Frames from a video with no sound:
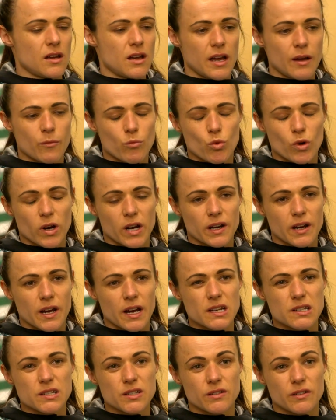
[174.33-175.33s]
and working
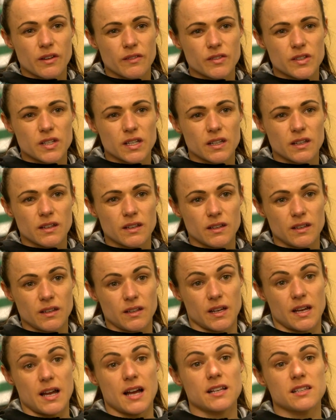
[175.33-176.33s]
hard and doing everything
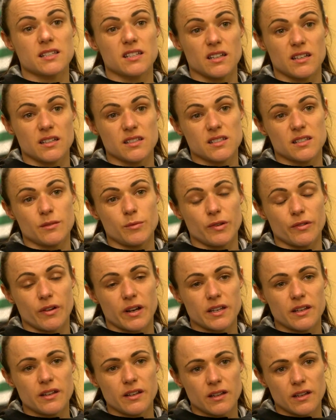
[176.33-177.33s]
you can to be
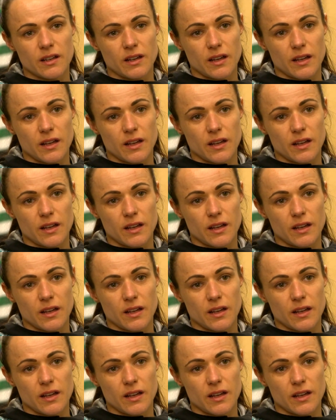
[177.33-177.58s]
ready